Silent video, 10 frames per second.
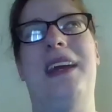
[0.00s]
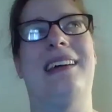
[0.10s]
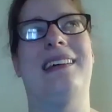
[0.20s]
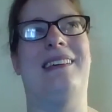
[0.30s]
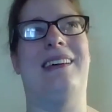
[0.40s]

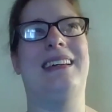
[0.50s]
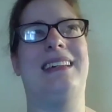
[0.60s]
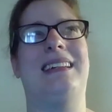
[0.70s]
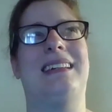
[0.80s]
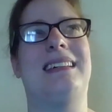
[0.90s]
man,
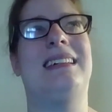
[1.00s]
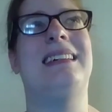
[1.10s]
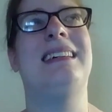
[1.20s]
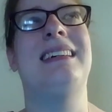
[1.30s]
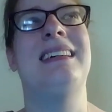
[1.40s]
I
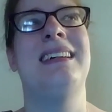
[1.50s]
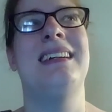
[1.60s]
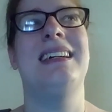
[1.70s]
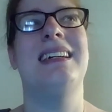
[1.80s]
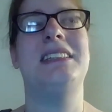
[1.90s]

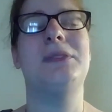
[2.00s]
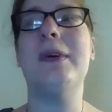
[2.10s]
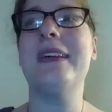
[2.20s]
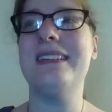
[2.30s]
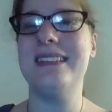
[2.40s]
it's
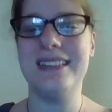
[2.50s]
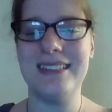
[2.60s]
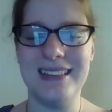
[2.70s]
one of those.